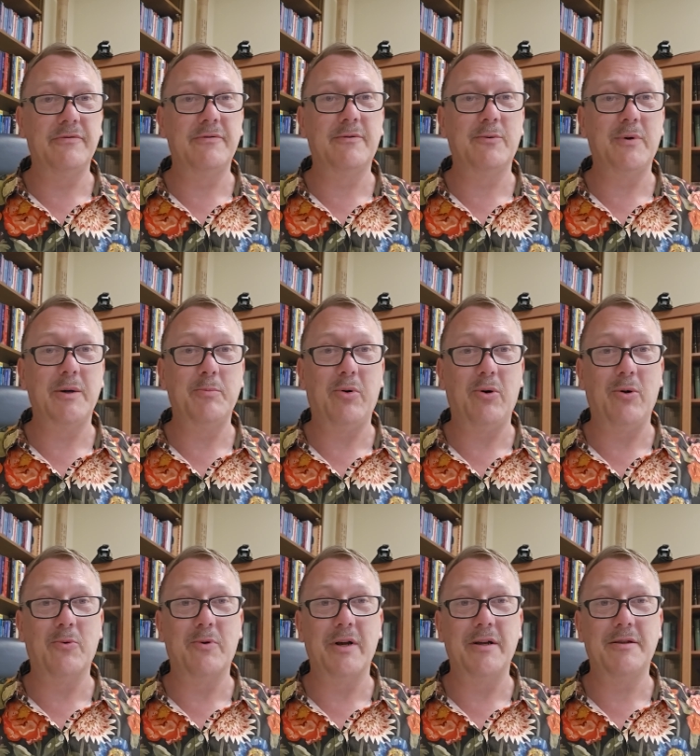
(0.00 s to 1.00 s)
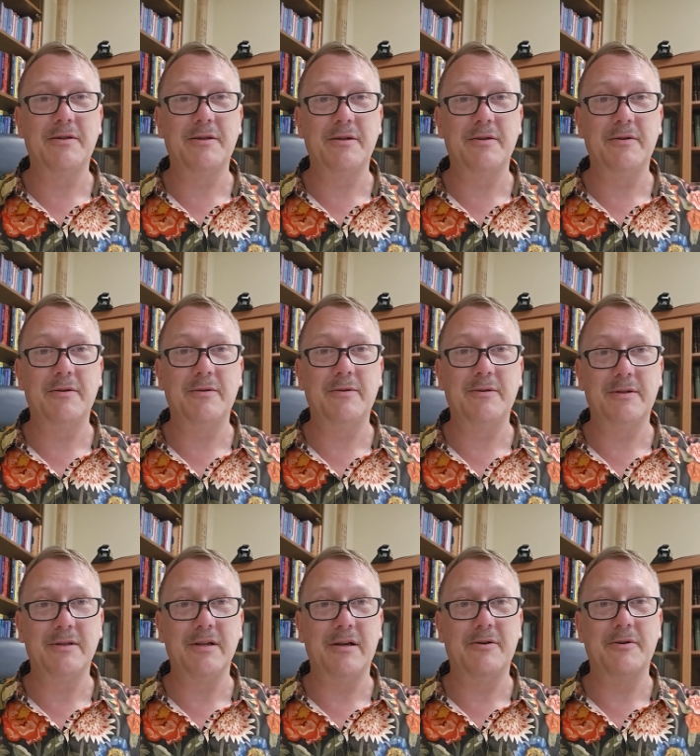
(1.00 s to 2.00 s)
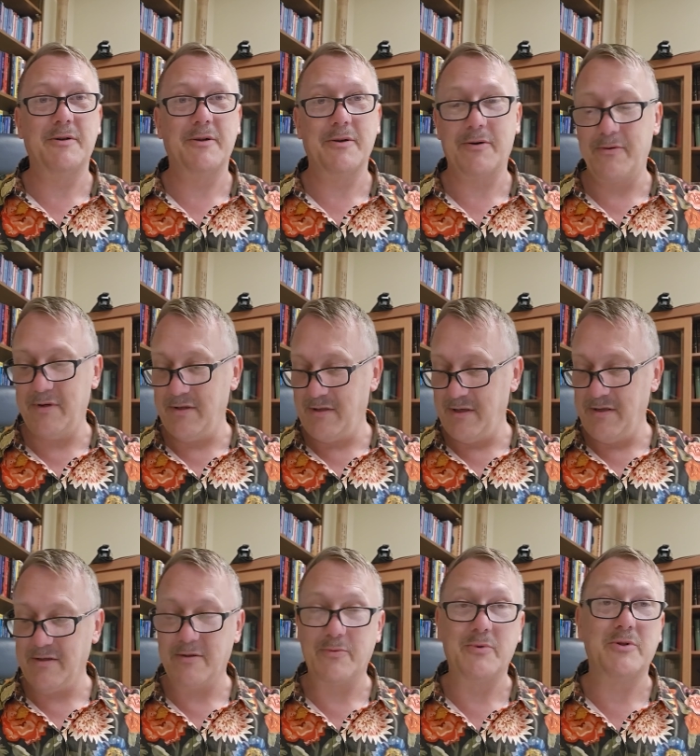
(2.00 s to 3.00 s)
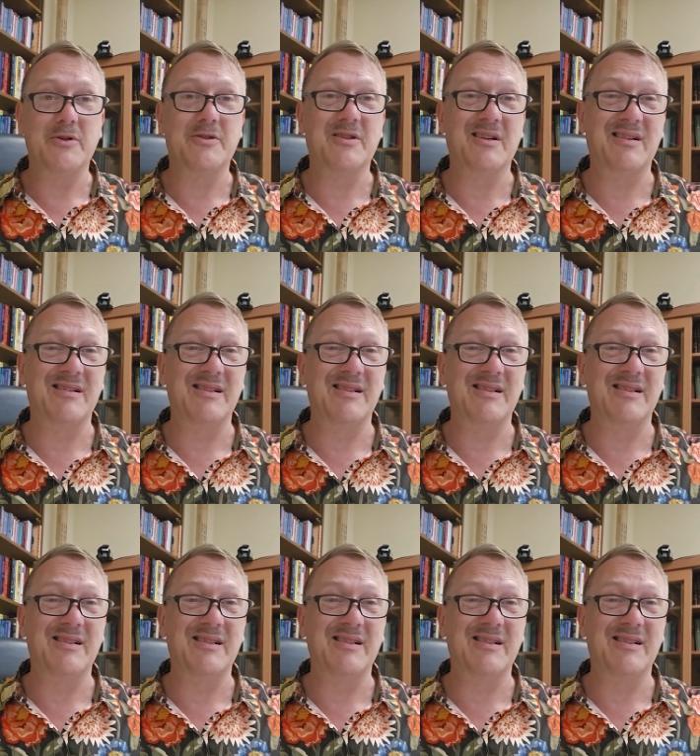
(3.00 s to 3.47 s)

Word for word: the way Paul writes in his letter to the Corinthians were just a